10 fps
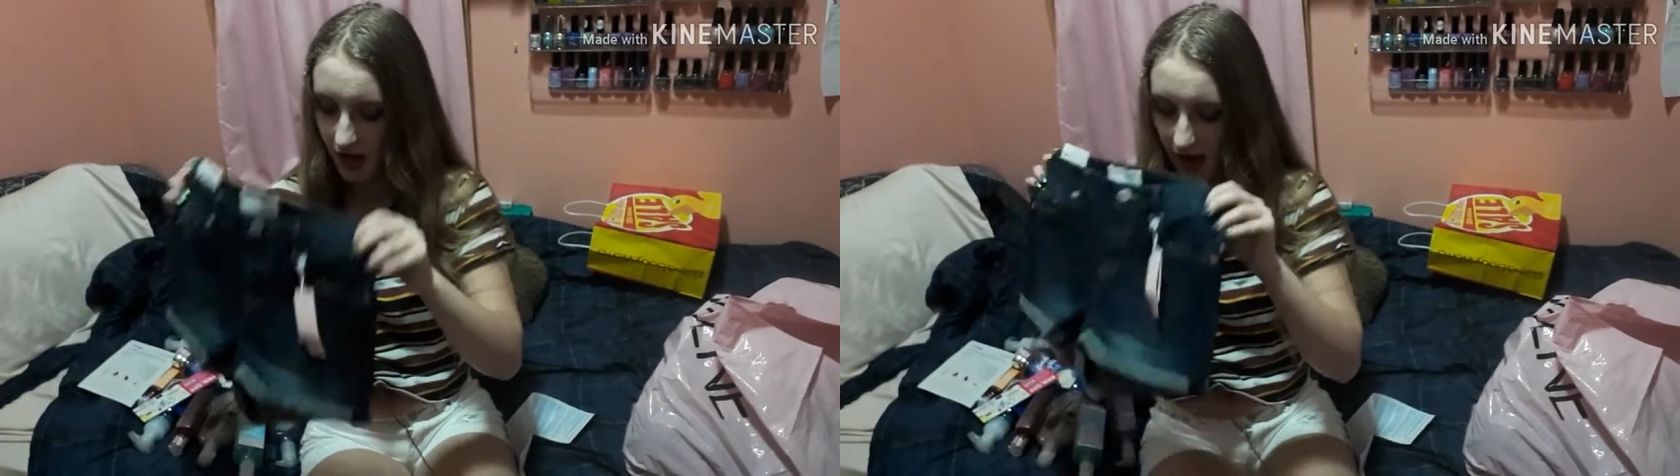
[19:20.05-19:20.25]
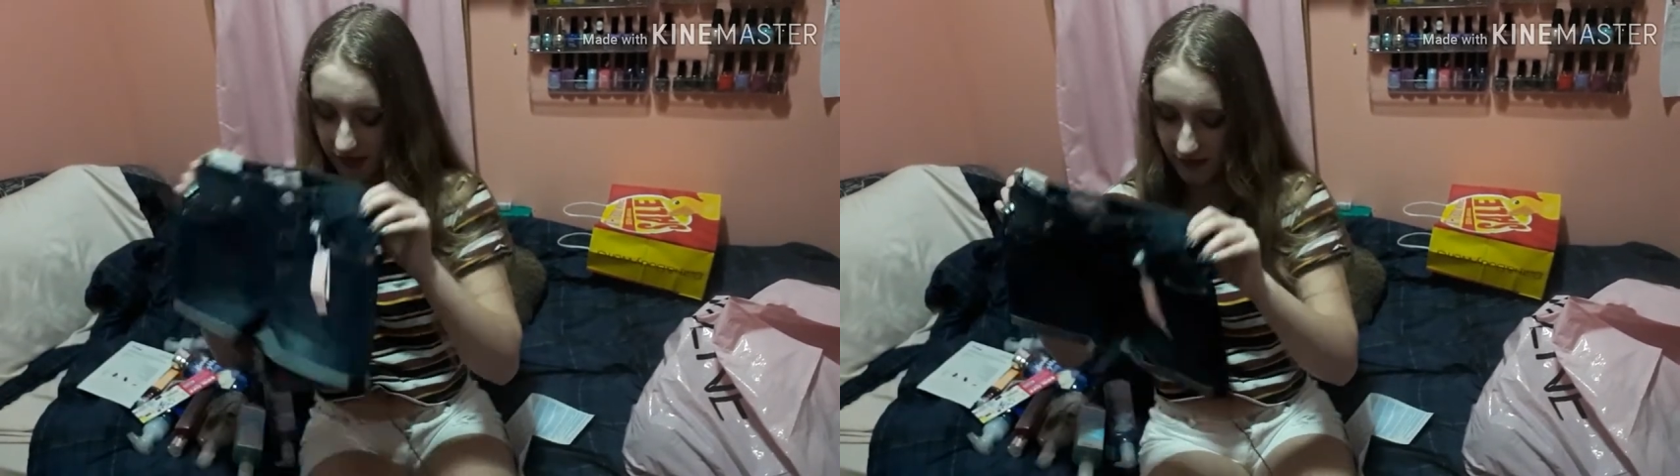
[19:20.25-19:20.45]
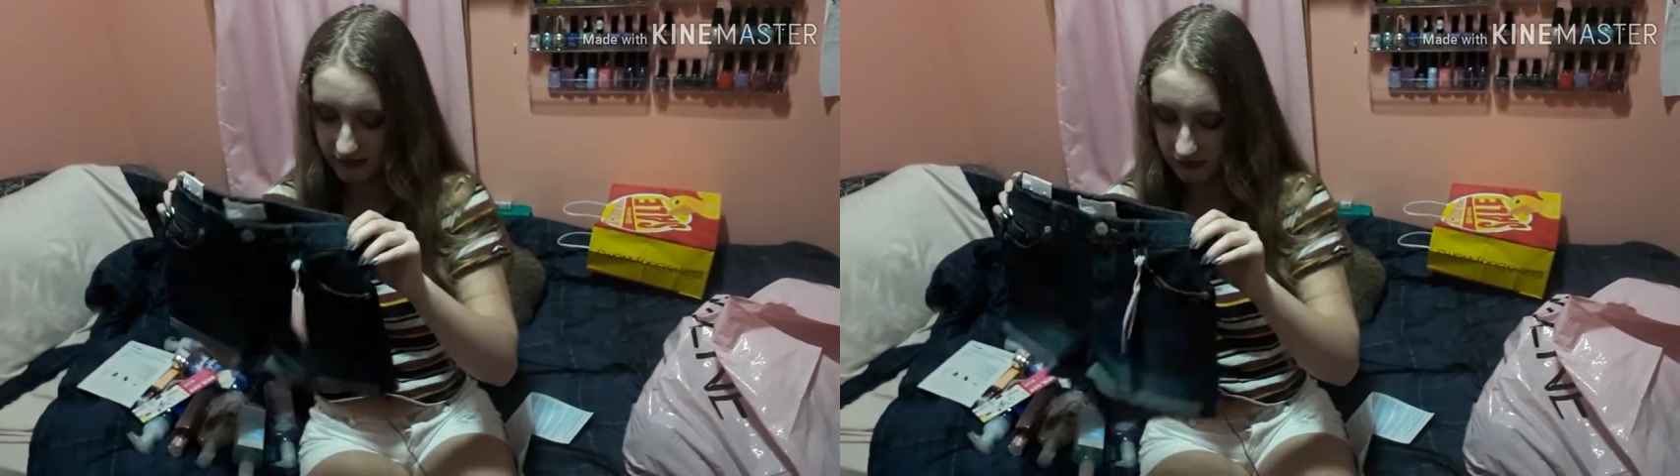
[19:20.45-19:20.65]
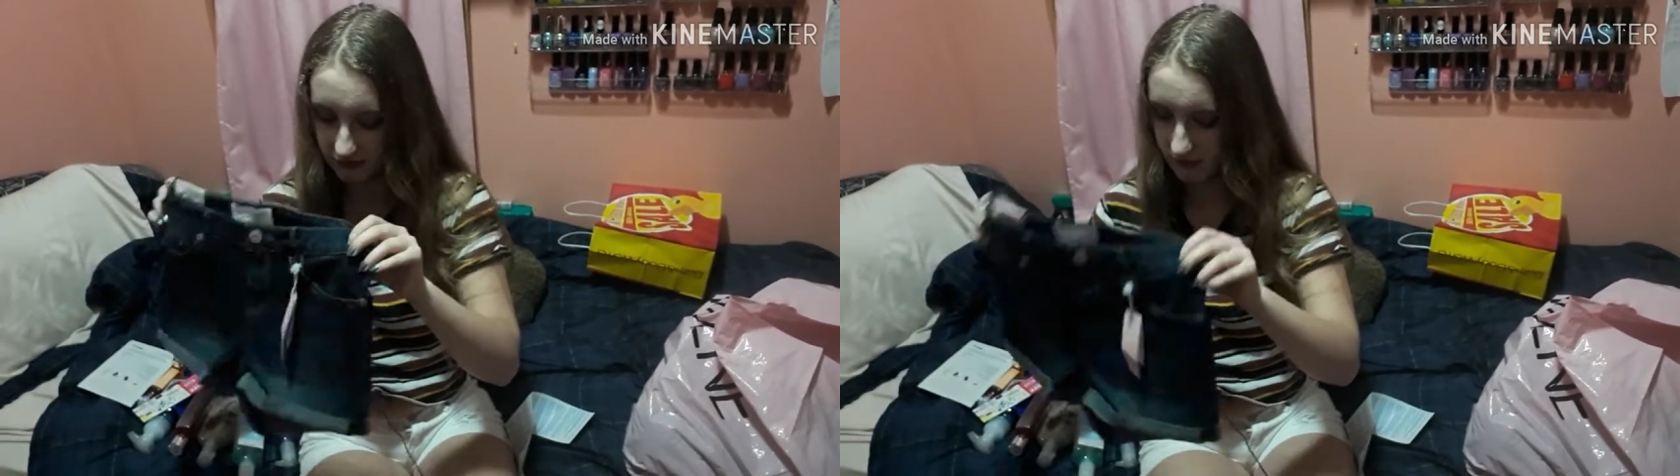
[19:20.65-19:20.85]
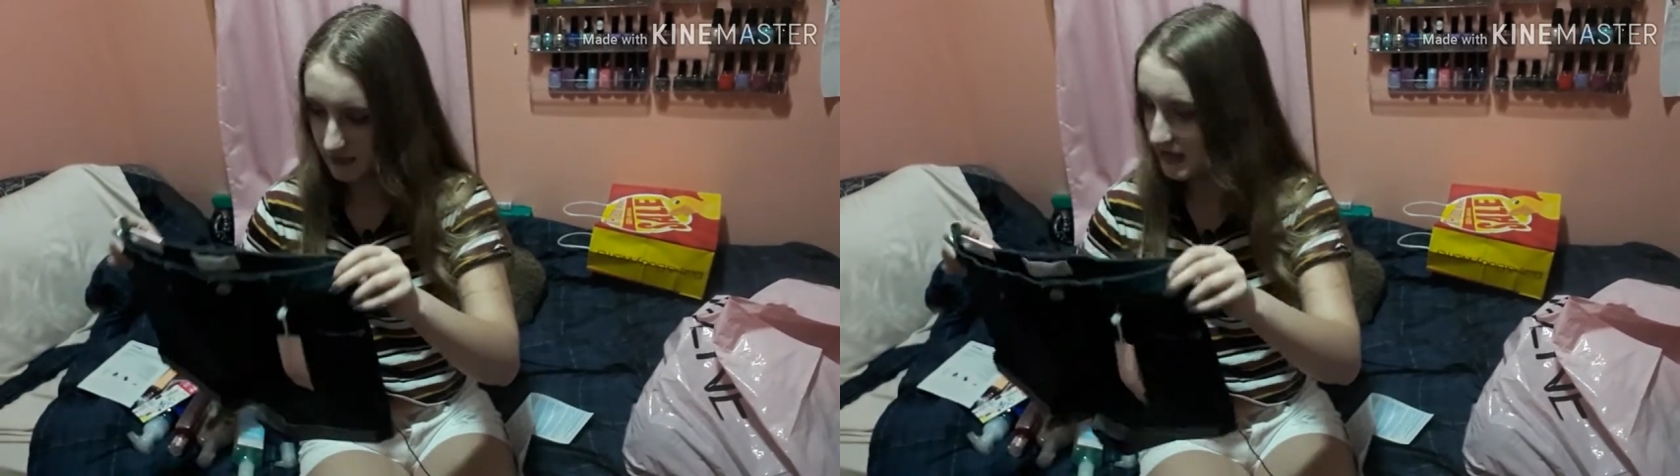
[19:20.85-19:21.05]
I liked
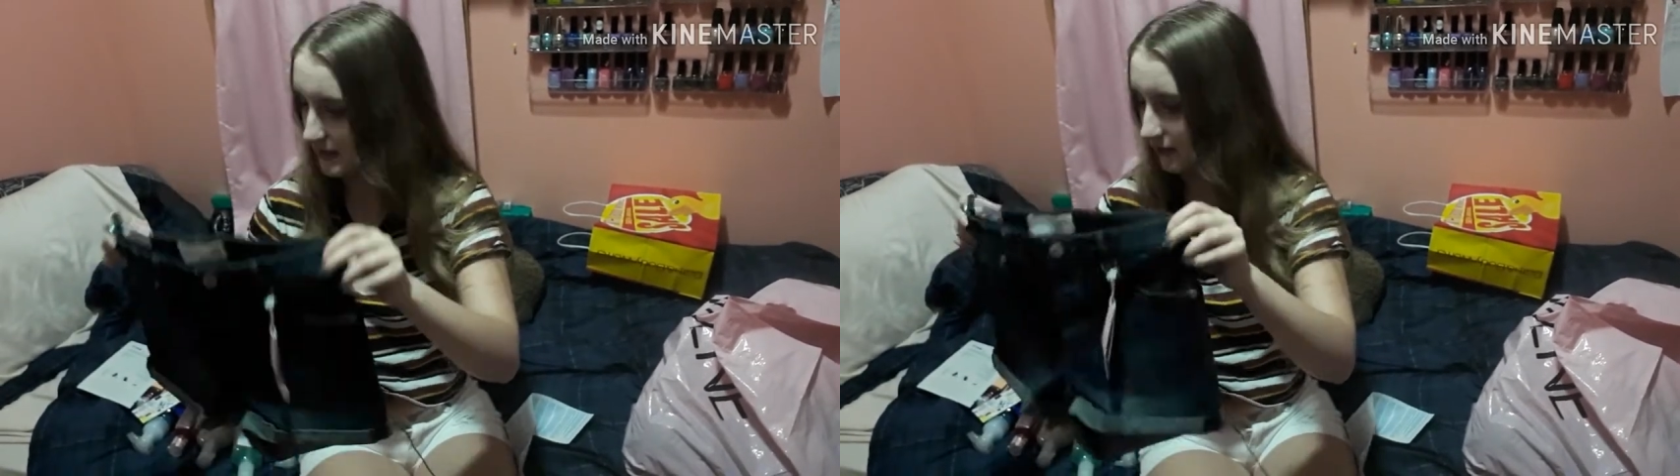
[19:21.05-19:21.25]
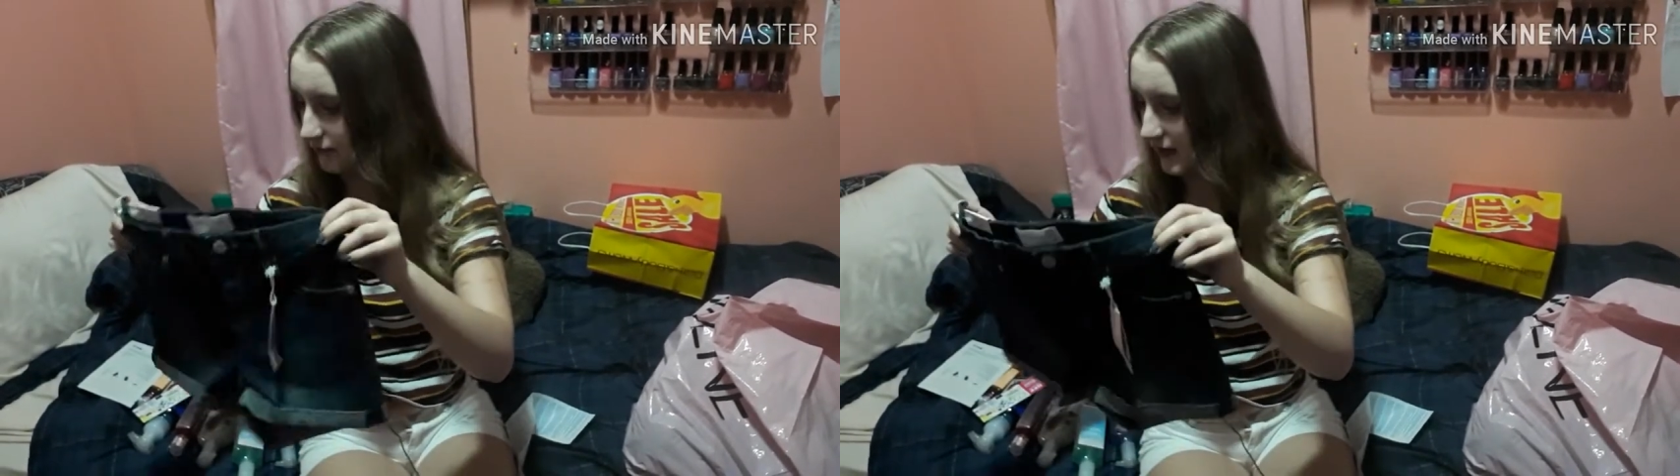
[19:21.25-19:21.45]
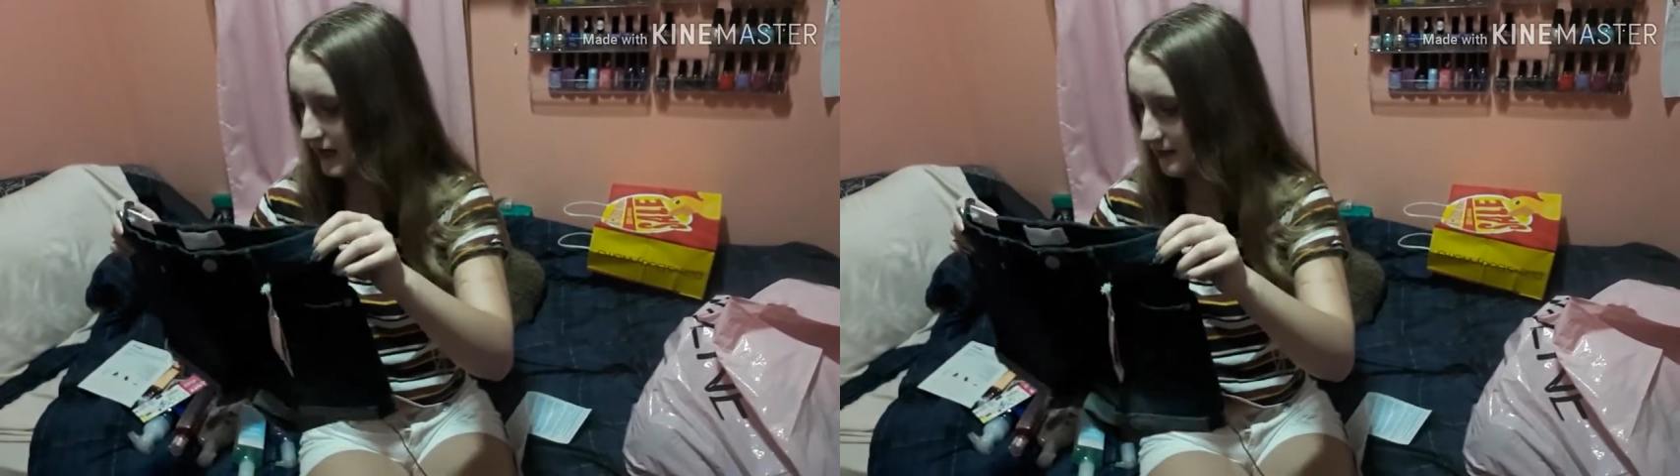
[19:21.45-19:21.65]
them and they were fine.